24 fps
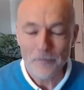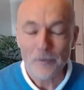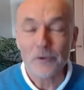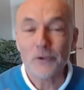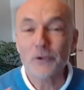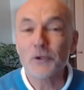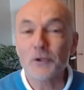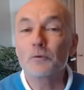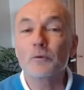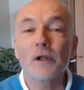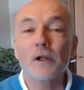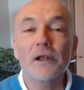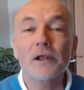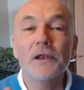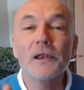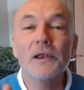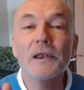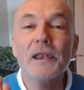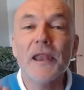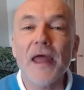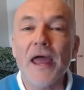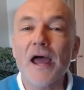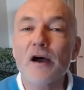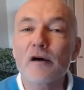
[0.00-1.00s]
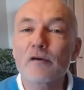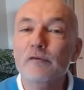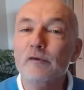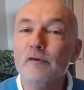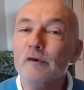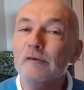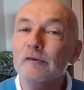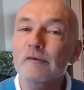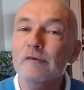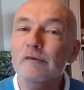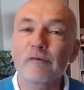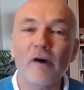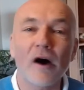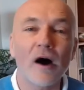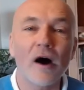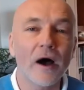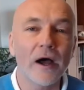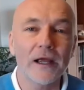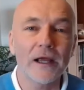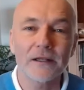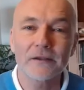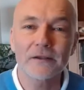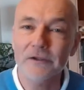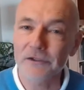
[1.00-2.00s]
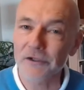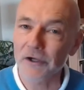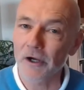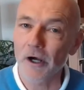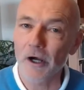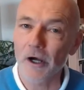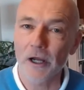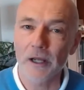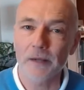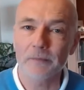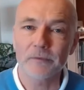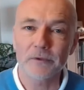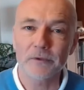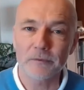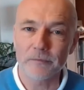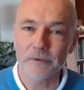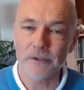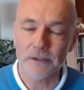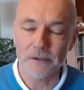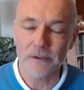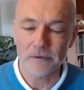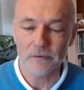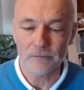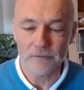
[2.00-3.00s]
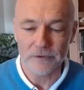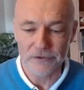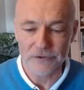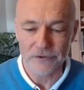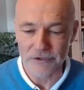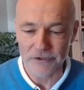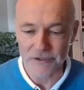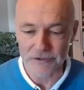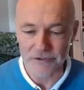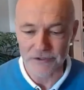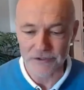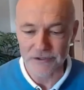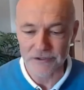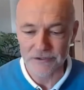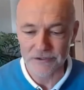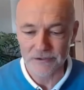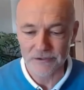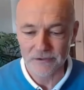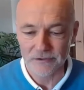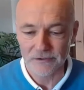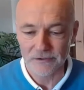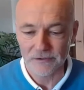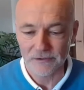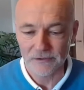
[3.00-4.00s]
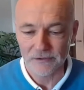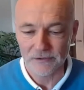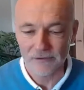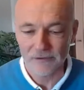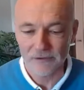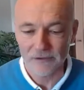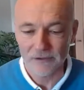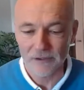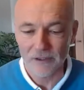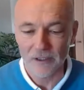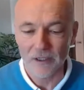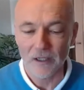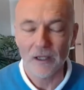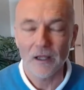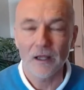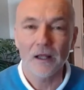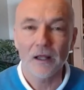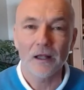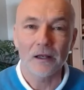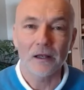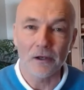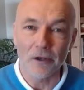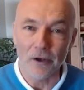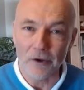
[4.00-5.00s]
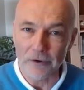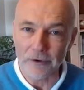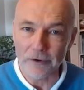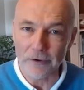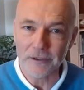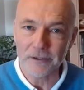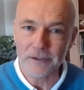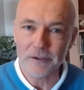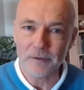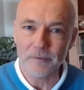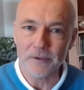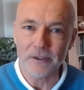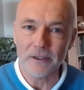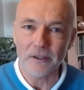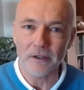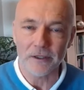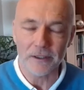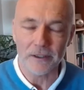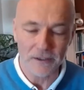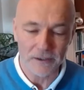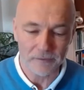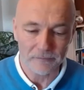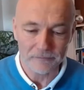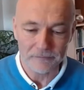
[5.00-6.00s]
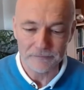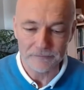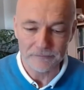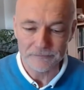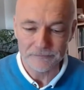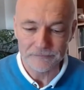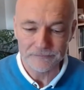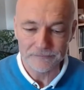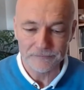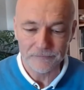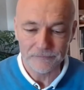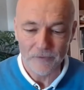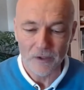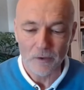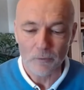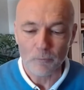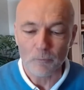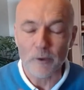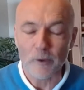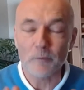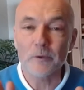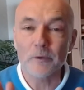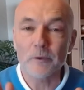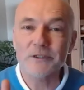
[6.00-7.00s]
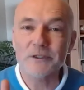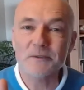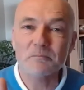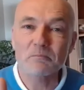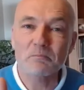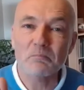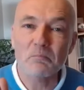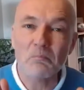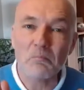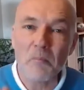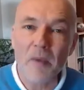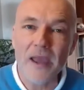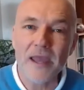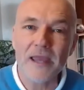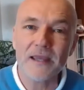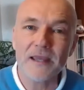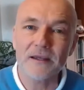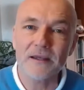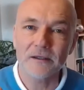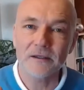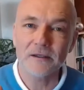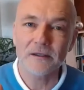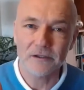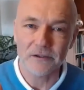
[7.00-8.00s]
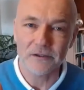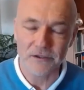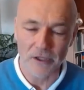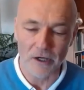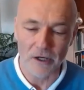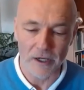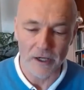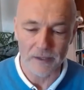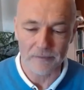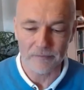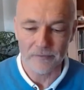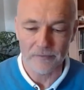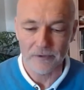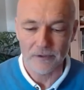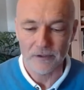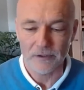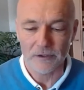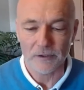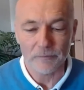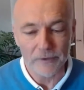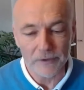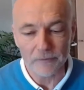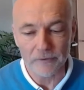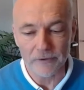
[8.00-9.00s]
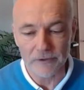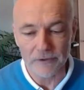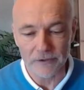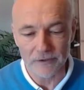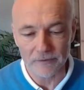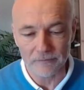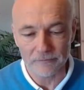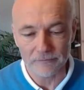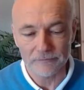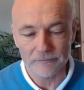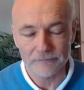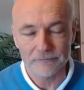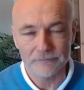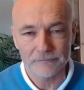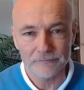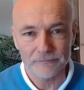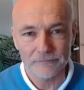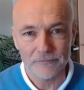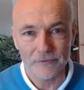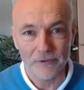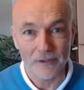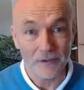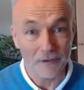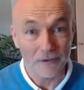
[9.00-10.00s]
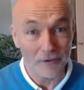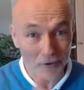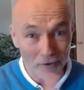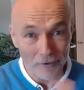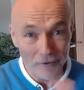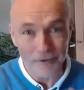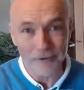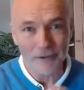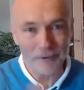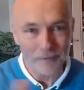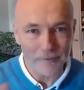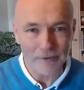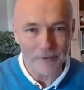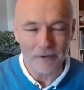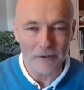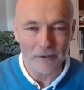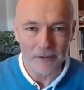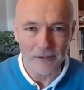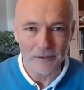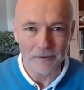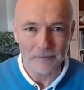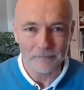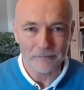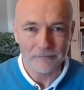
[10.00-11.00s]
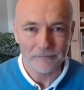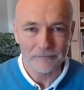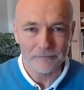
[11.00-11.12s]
You will never find the time to be with Jesus, learning to be like him. We must make the time to be with him, learning to be like him.